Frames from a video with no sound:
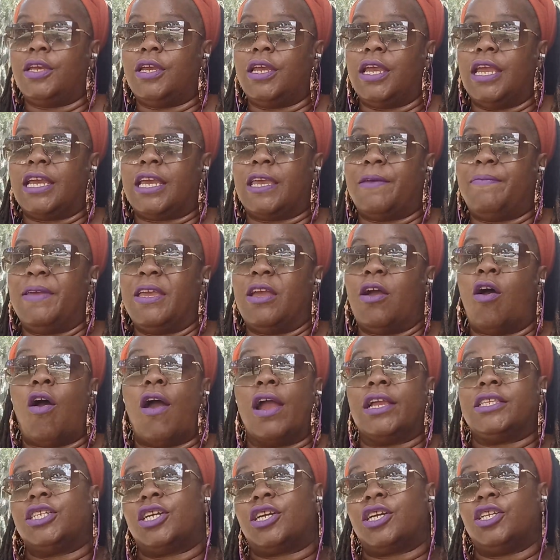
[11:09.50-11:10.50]
It could be
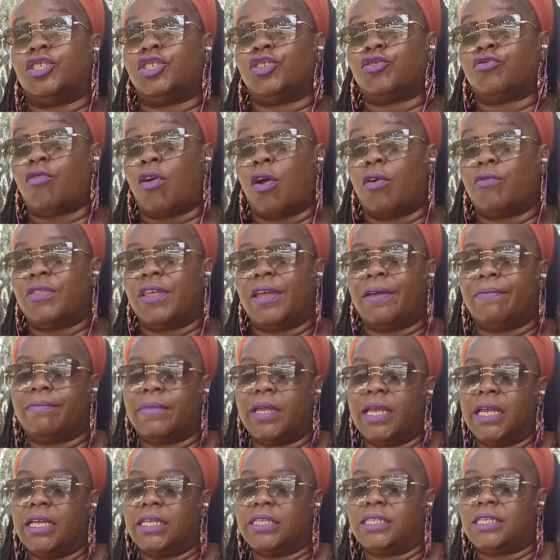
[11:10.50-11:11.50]
hard to control them,
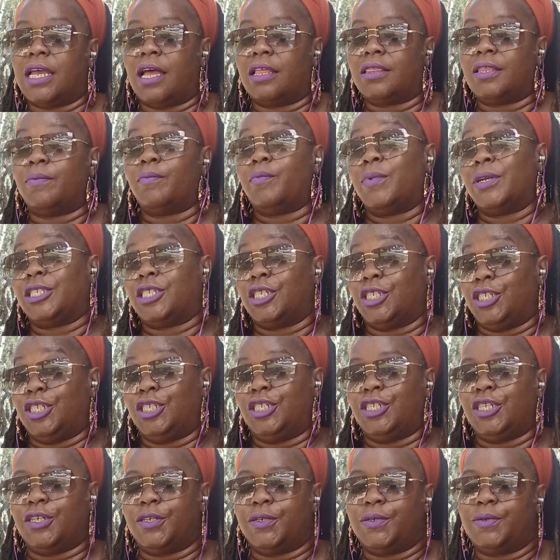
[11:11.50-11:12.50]
tell them what to
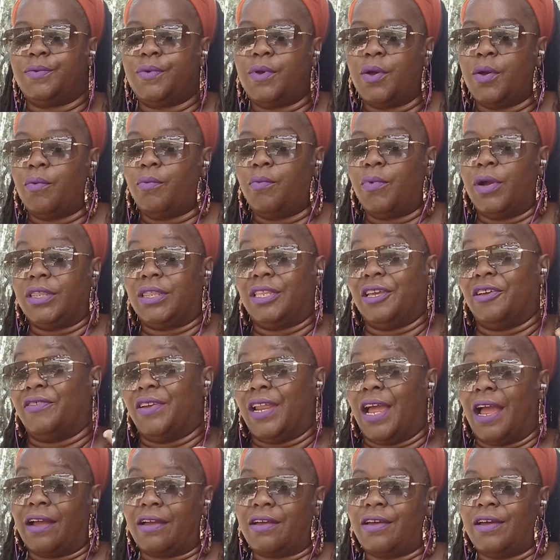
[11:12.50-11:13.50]
do, what they're
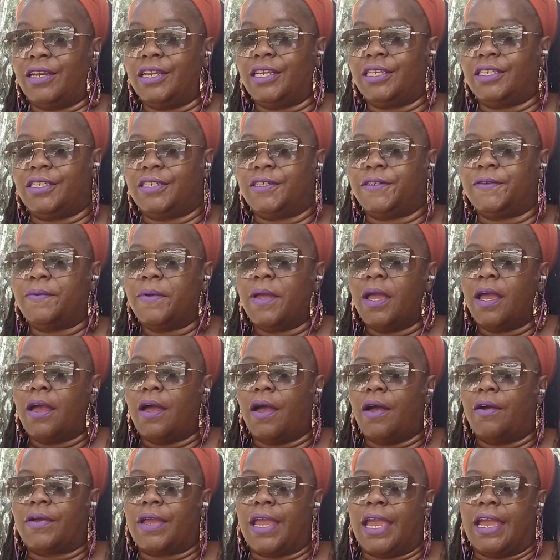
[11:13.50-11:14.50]
not gonna do,
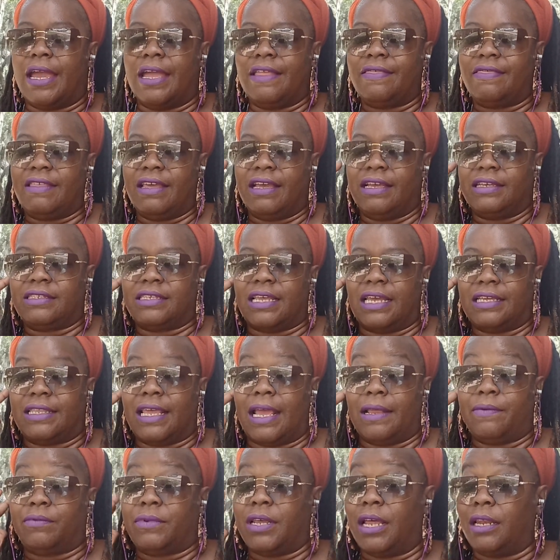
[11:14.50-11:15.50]
okay, and things like
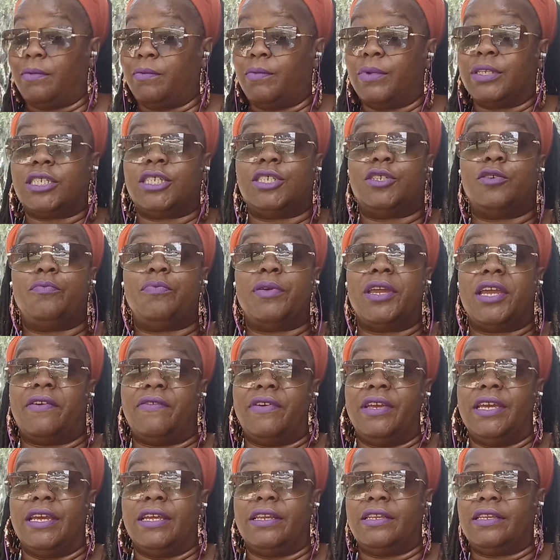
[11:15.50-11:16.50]
that. Tell them what to do,
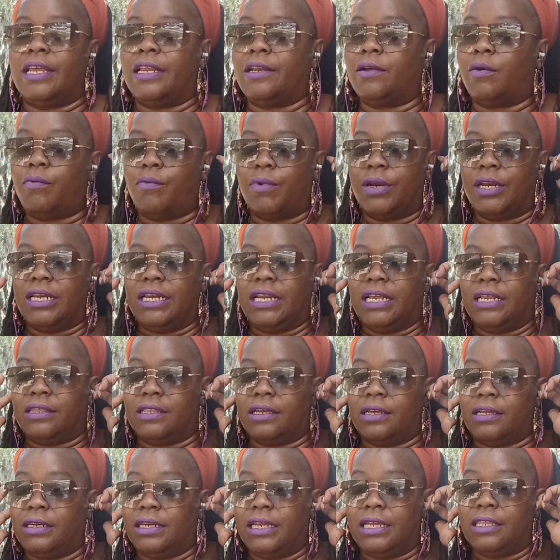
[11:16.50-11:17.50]
period. They don't want
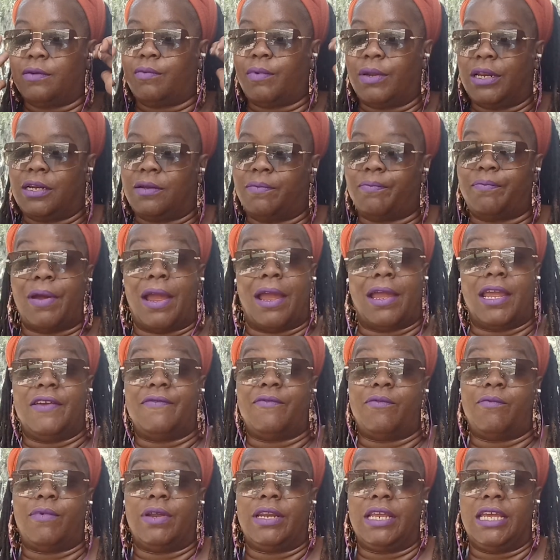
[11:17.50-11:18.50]
neither one of them probably
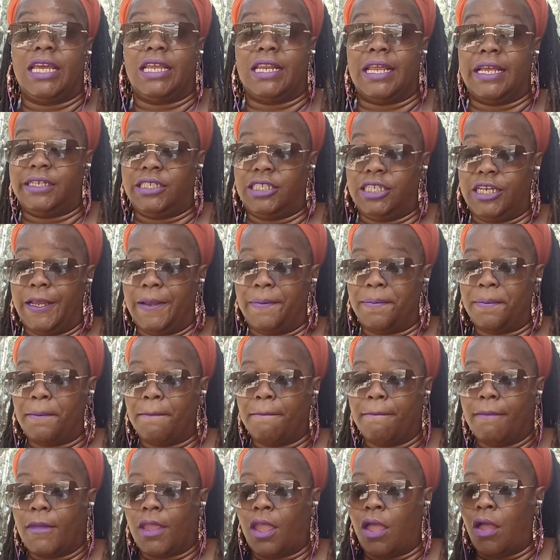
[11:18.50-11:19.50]
even want to hear that shit.
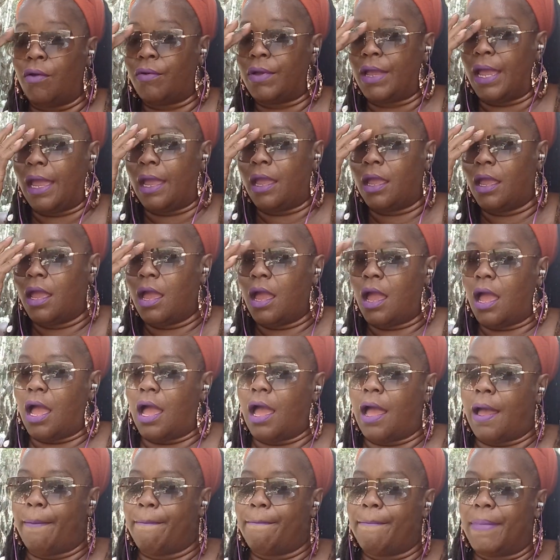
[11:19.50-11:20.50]
Okay,
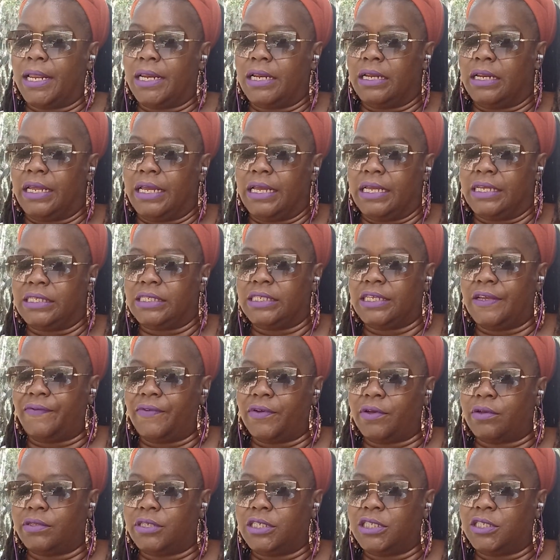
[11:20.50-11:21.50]
but it is
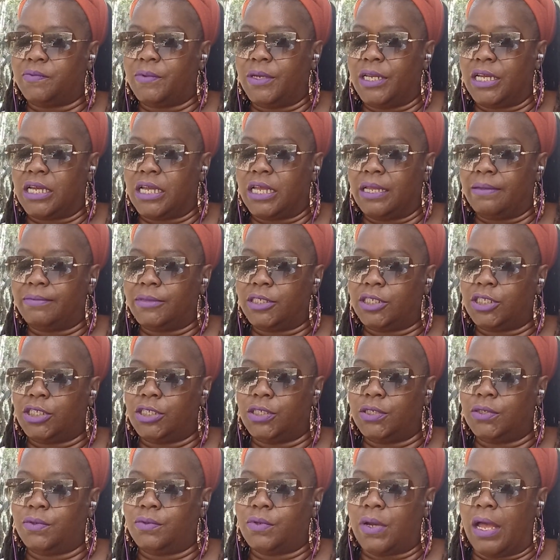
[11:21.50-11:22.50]
difficulties when it comes
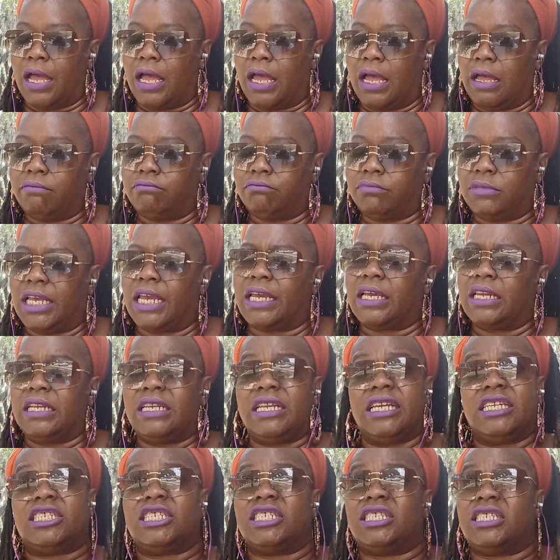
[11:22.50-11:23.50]
to taking
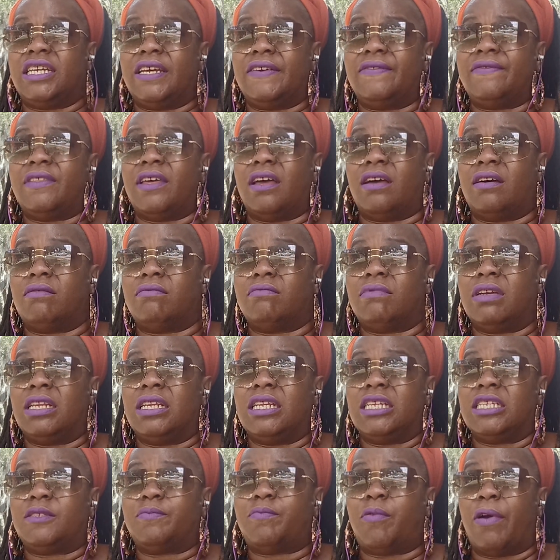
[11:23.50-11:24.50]
initiative, though,
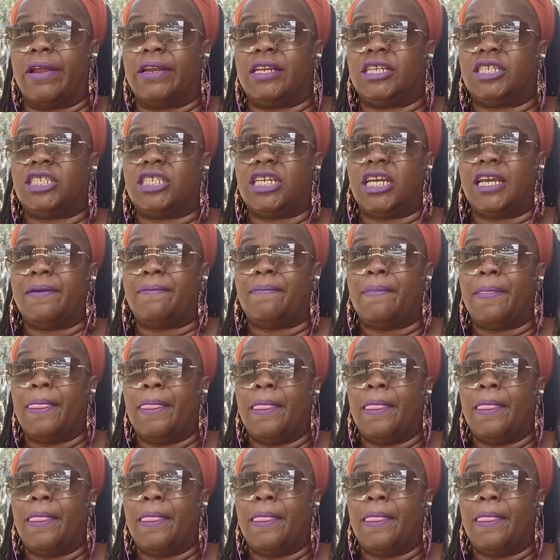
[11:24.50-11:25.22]
in this partnership